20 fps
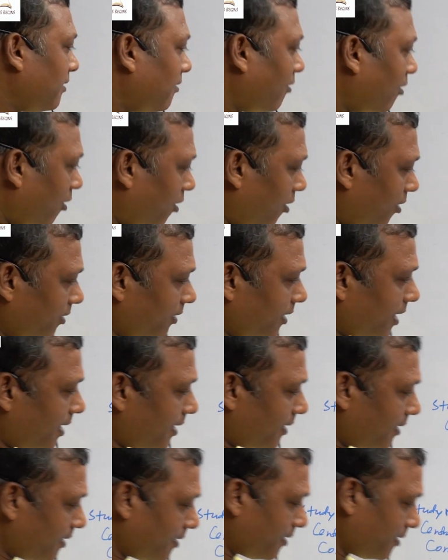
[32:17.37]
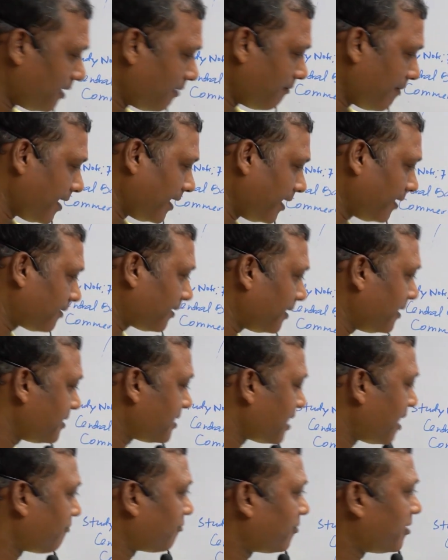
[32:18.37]
All the remaining 3
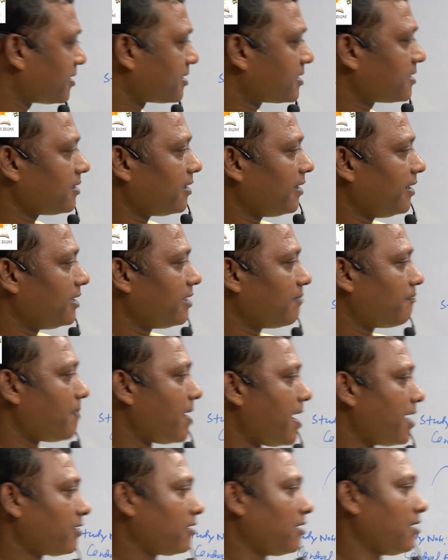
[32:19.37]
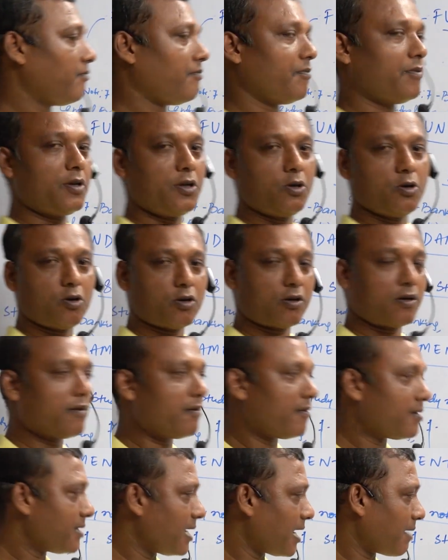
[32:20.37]
chapters is a part of your
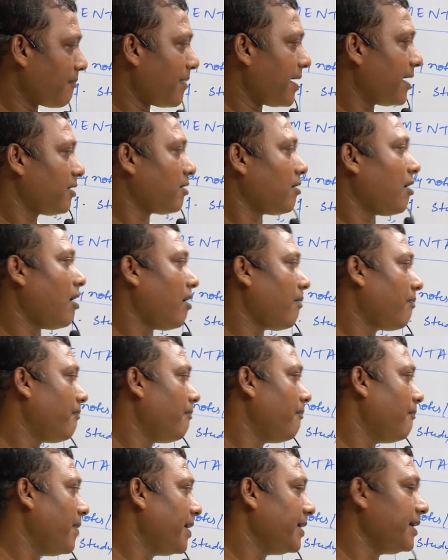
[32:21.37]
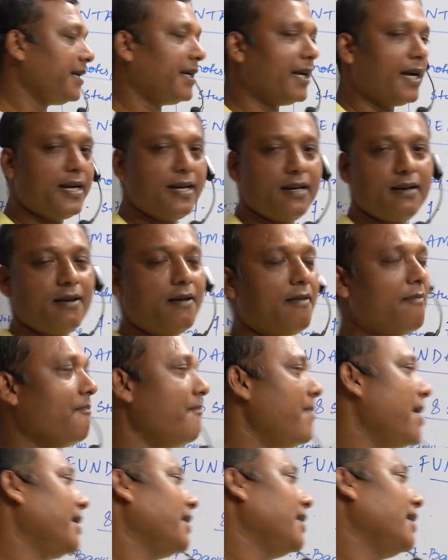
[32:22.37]
segment of money and
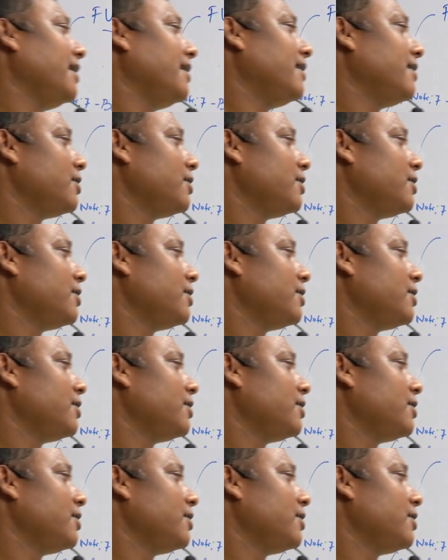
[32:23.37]
banking.